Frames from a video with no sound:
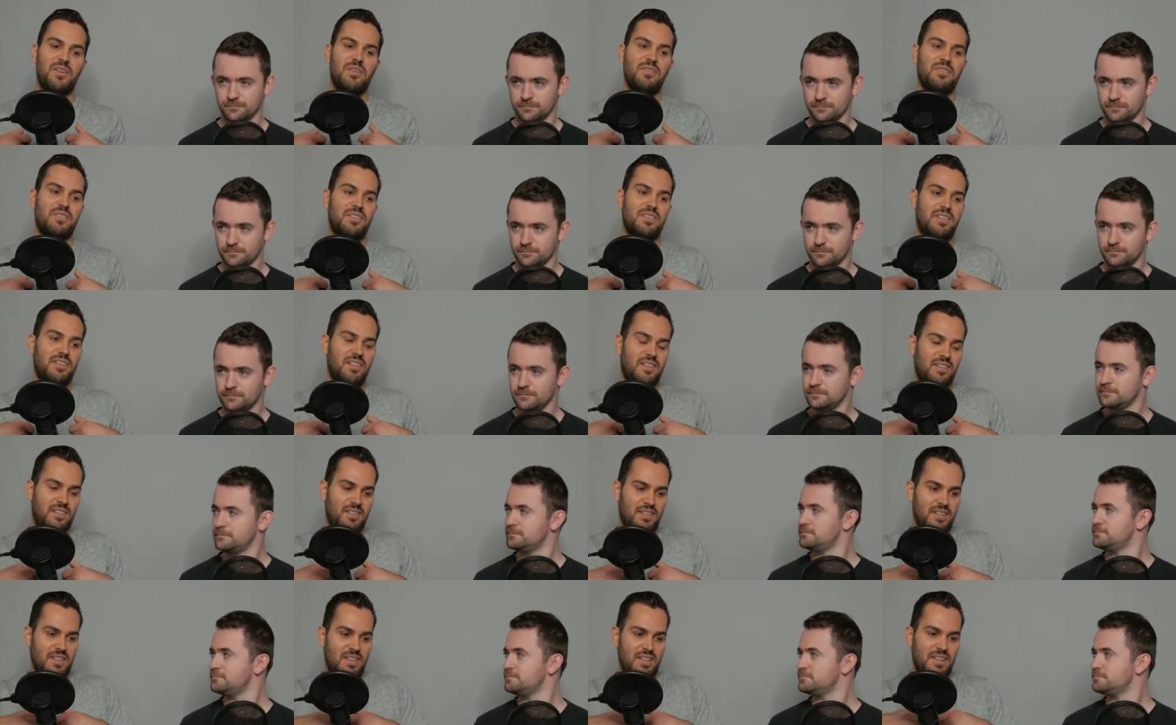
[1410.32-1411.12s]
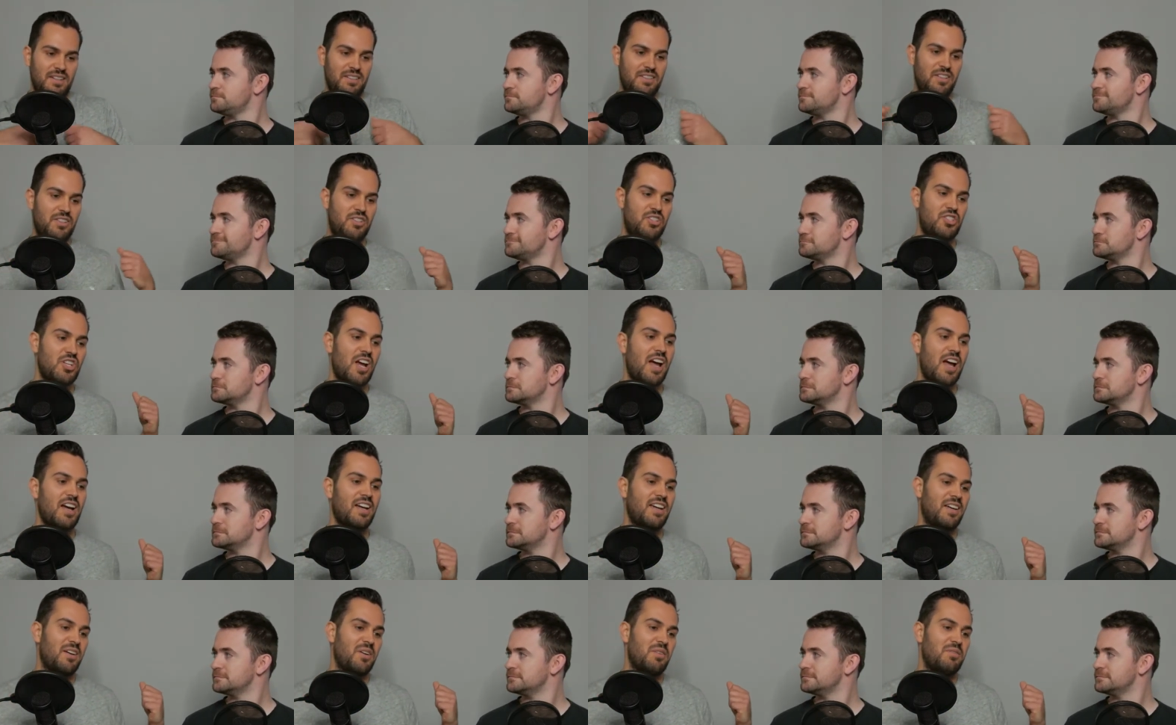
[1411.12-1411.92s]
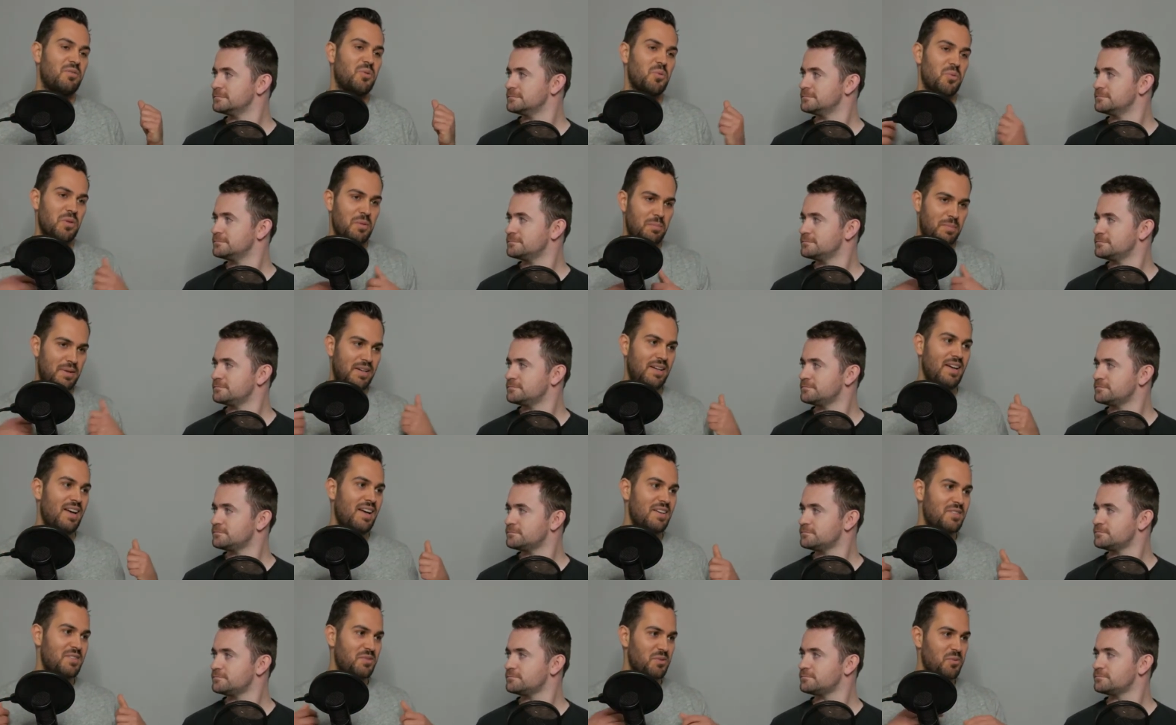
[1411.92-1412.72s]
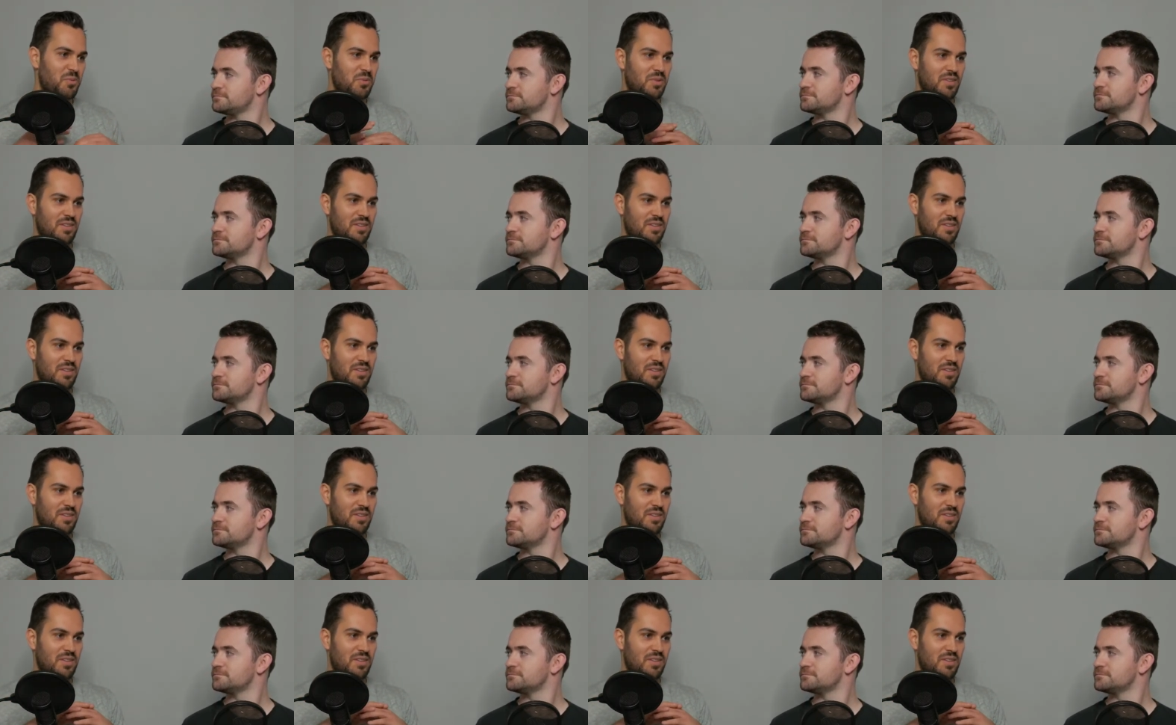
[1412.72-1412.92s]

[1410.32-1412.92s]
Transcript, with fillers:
Speaker 1: off the the jacket of all the BS, all